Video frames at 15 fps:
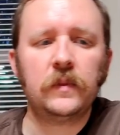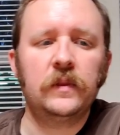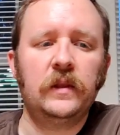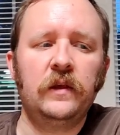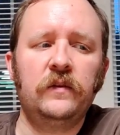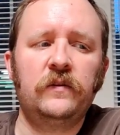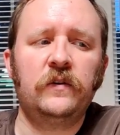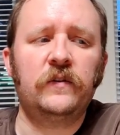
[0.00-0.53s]

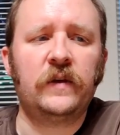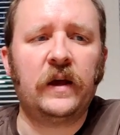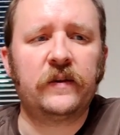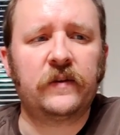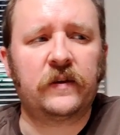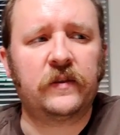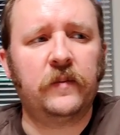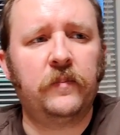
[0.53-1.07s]
This just
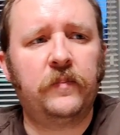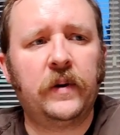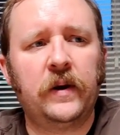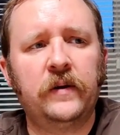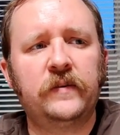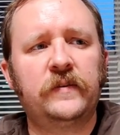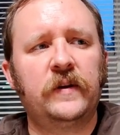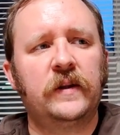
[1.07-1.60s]
has, like, the
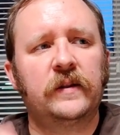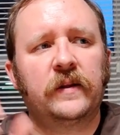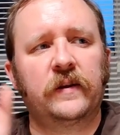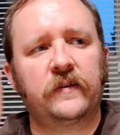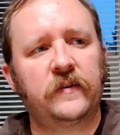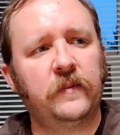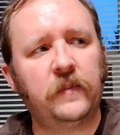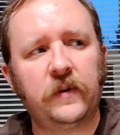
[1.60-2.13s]
barest hint.
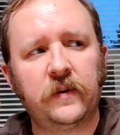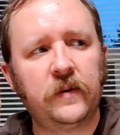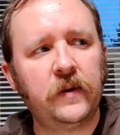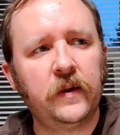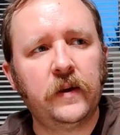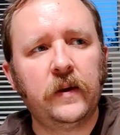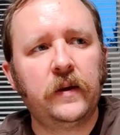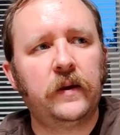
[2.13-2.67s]
Like, someone,
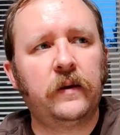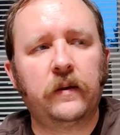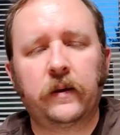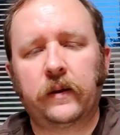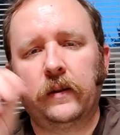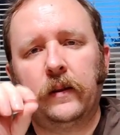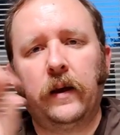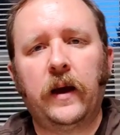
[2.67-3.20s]
you know,
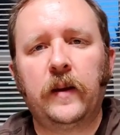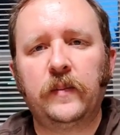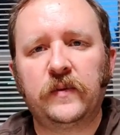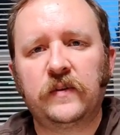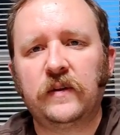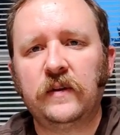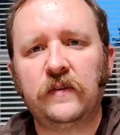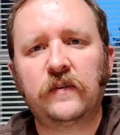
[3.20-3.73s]
like, a lime
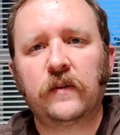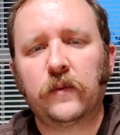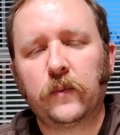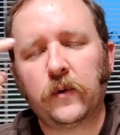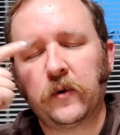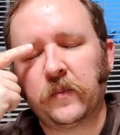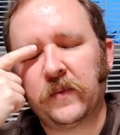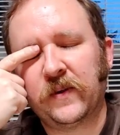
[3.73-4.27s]
sneezed in the
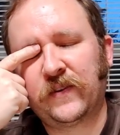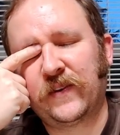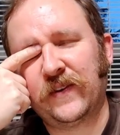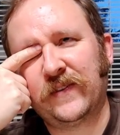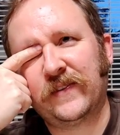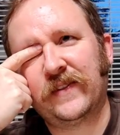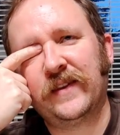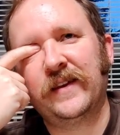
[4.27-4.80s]
room. This
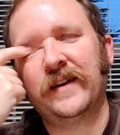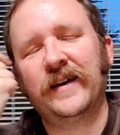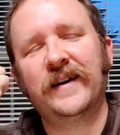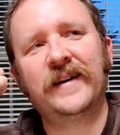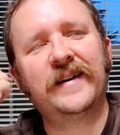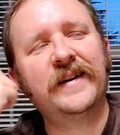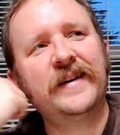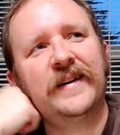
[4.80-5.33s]
is the,